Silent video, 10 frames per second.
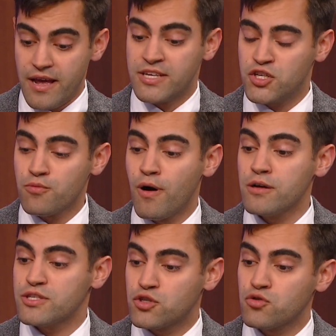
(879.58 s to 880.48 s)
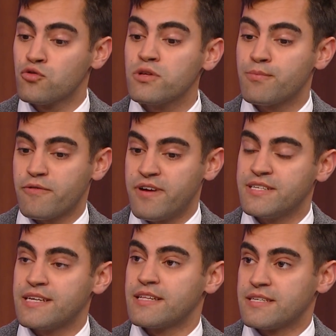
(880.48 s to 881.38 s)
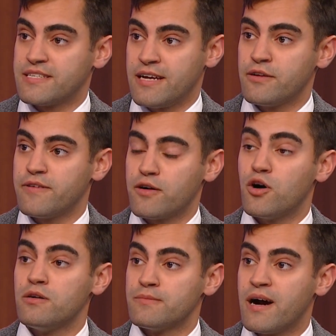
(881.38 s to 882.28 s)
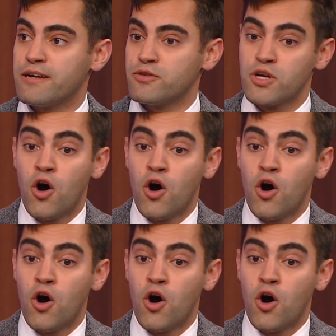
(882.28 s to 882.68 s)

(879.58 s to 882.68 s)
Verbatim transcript: is your policy truly preventing the sale of alcohol to minors,